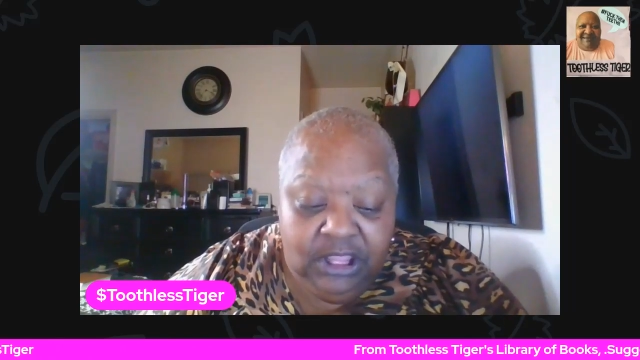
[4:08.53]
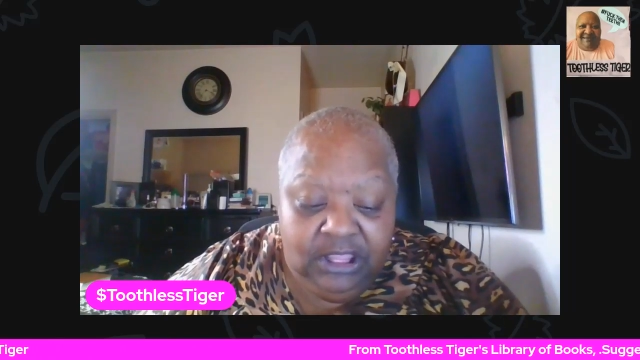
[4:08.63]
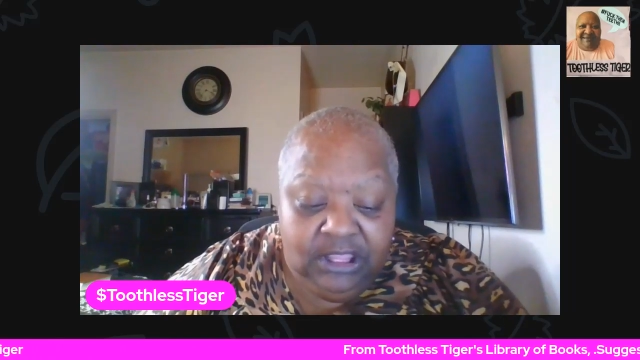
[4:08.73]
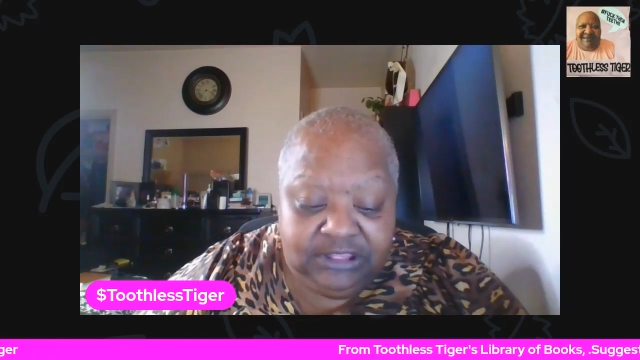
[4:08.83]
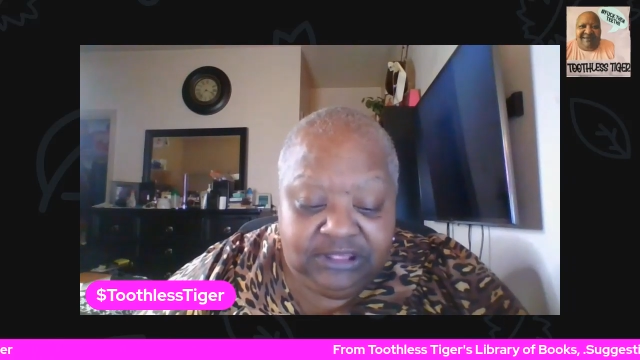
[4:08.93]

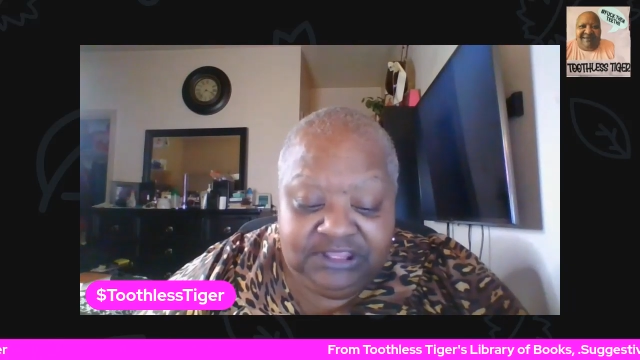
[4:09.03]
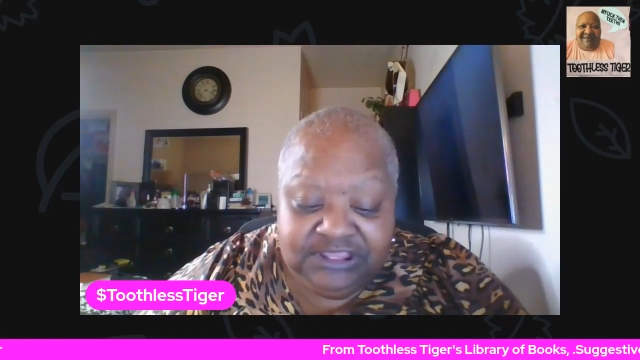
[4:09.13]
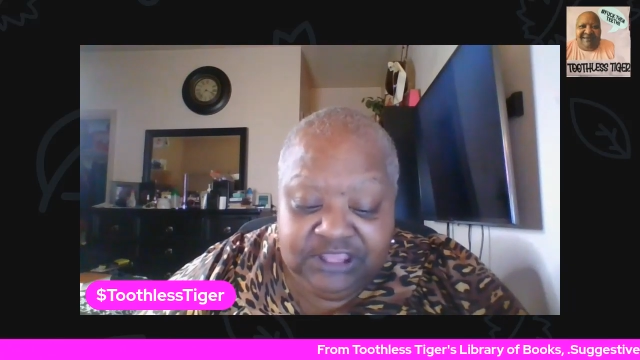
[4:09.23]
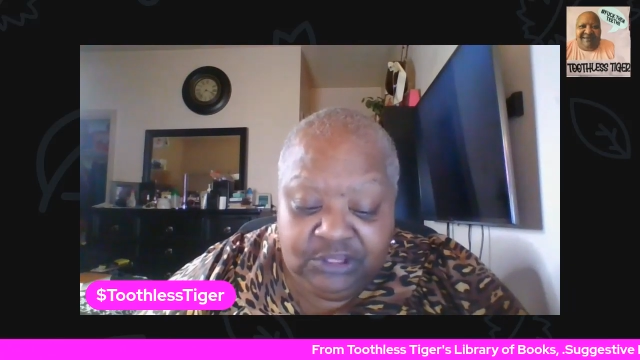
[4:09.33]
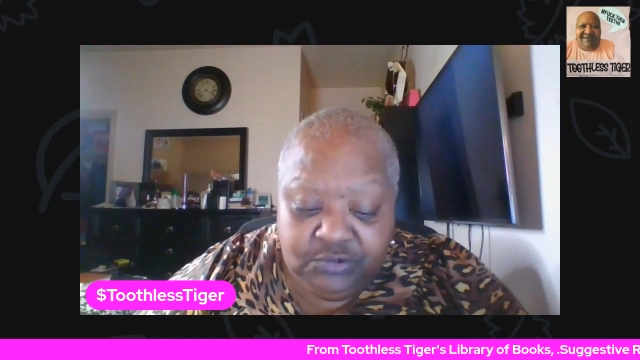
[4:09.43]
is an
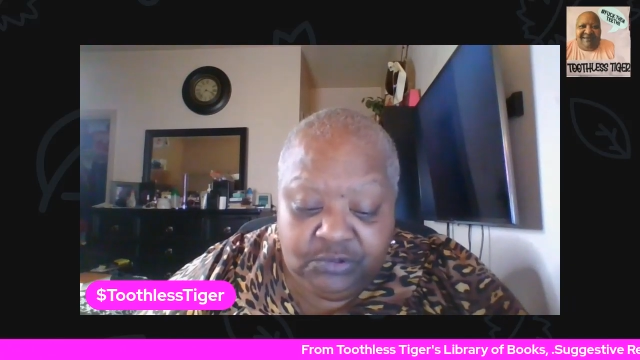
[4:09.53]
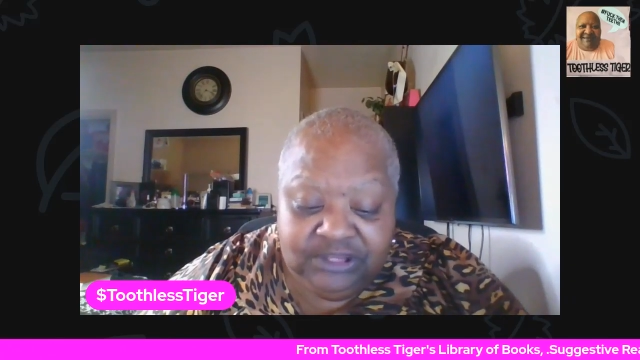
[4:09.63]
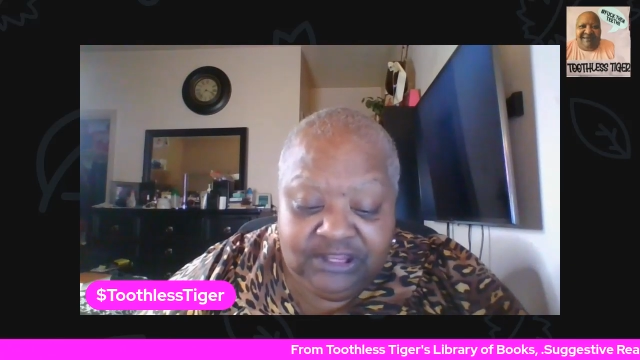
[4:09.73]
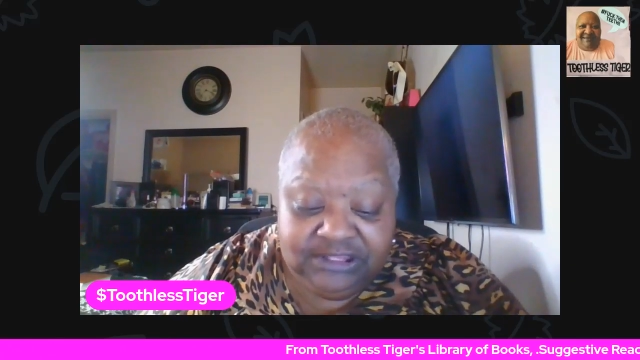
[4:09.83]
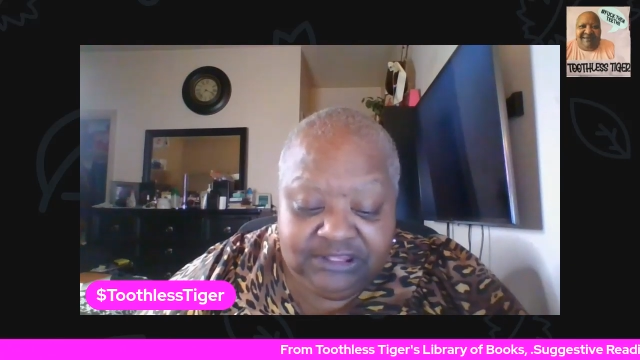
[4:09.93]
essential
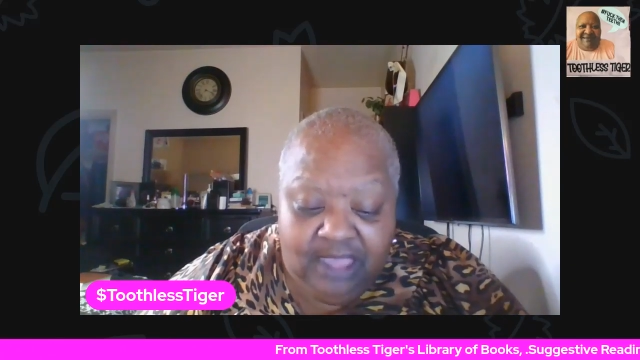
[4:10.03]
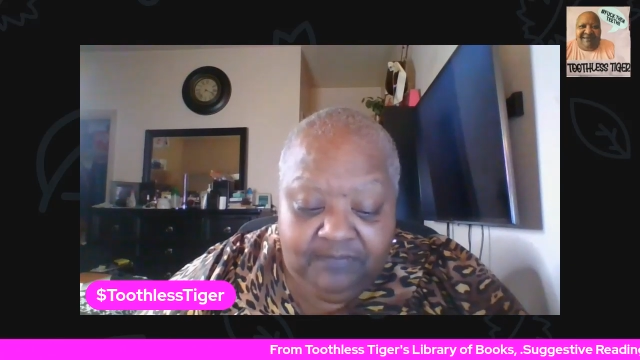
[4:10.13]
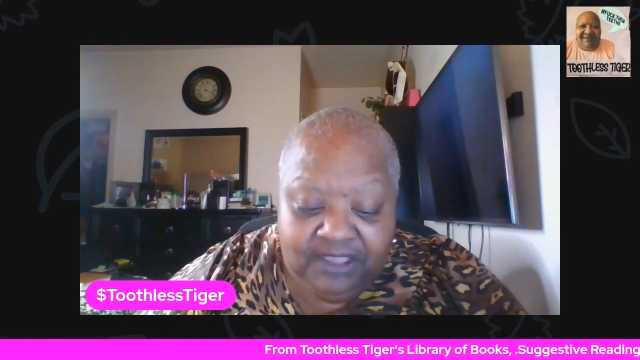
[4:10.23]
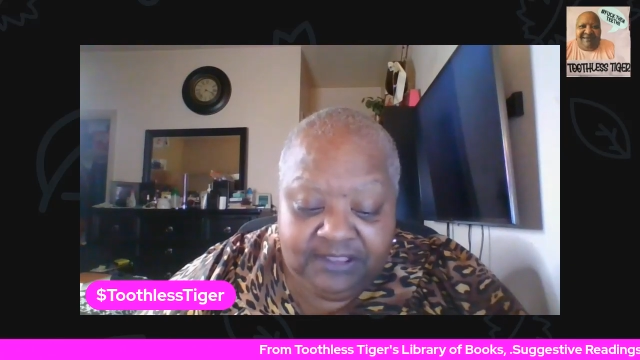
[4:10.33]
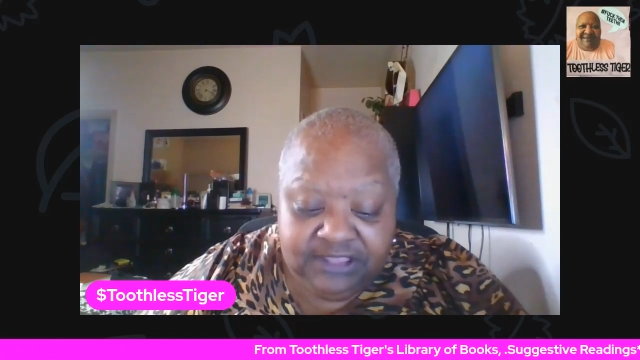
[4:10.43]
desktop
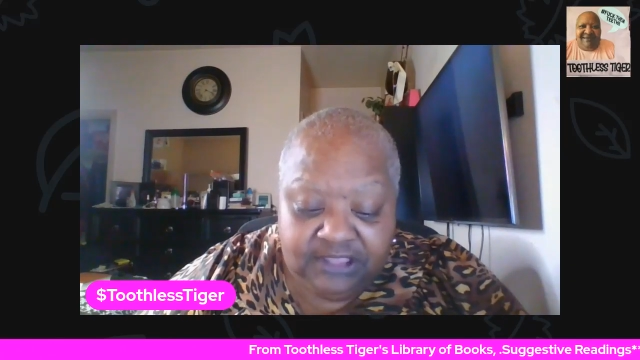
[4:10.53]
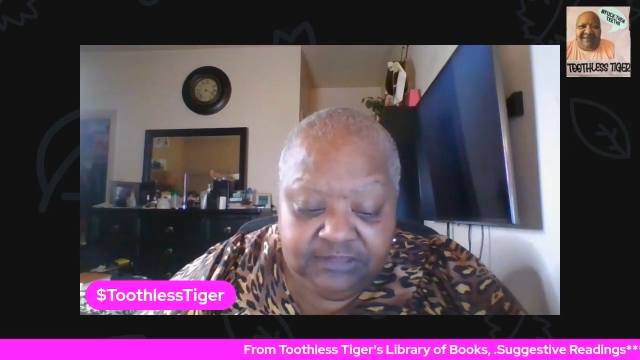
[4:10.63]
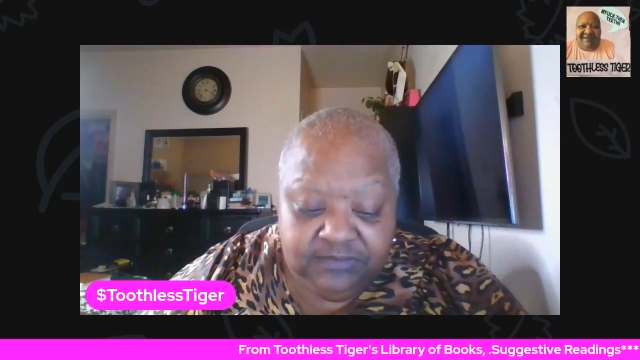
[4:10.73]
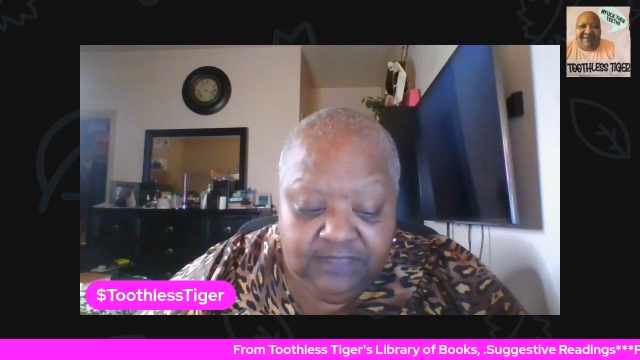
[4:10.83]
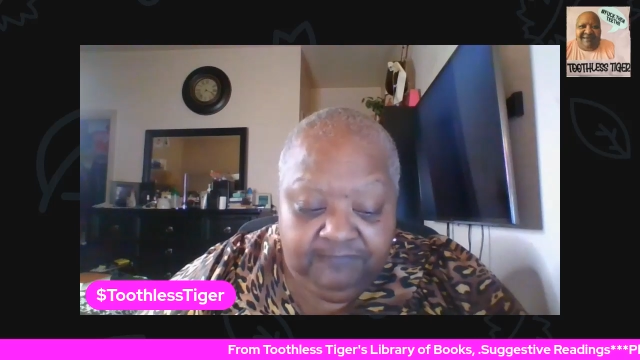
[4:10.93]

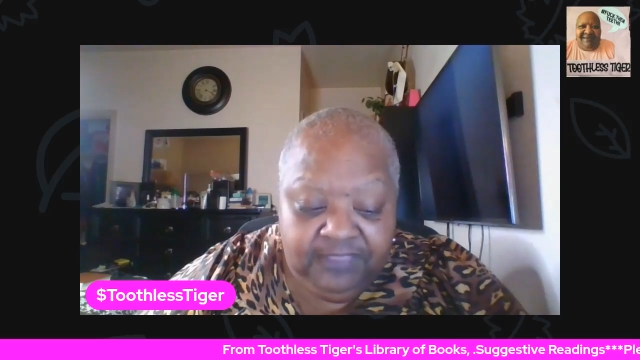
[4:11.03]
accessory,